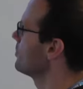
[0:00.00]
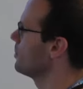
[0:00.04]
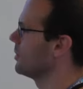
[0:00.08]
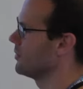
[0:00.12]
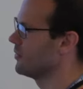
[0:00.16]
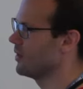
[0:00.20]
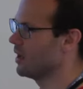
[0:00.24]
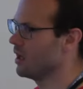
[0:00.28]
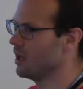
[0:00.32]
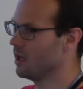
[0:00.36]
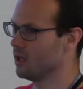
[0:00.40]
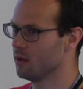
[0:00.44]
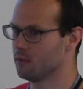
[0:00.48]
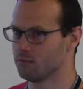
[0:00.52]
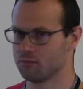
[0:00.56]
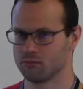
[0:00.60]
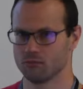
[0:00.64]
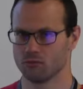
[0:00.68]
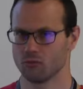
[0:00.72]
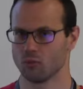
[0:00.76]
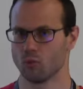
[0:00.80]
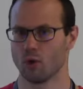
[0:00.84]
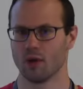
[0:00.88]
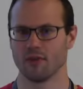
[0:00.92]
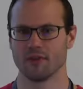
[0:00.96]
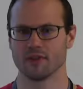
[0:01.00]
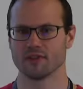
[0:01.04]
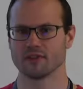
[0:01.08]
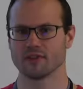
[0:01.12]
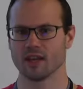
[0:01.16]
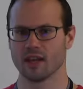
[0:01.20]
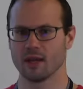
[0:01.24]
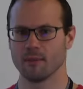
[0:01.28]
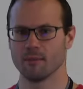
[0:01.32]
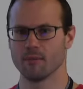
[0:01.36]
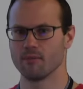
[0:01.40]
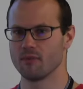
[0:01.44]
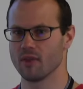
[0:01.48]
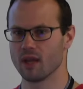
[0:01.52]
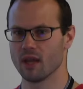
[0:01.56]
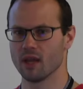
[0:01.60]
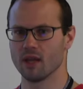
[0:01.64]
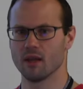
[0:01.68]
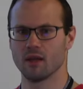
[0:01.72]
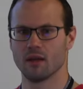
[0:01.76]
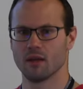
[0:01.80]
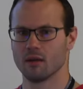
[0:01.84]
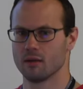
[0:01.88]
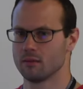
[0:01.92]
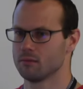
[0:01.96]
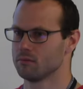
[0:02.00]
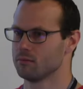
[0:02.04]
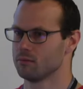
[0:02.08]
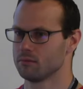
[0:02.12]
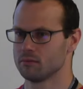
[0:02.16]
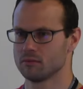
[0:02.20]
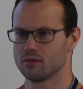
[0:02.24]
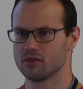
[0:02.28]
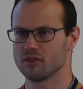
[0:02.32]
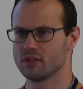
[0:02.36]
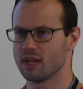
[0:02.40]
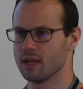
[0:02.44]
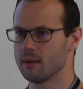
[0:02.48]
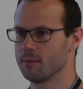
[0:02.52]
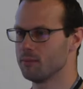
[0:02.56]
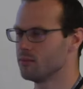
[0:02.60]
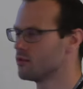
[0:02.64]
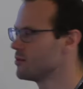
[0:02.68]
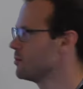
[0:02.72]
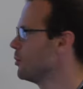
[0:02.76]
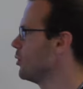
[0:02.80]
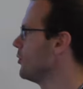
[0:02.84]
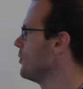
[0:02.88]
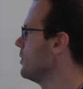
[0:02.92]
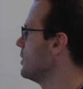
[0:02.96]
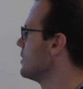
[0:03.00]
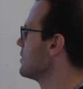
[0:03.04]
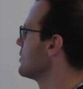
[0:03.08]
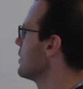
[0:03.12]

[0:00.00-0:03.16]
but they run the same thing, same smoothness,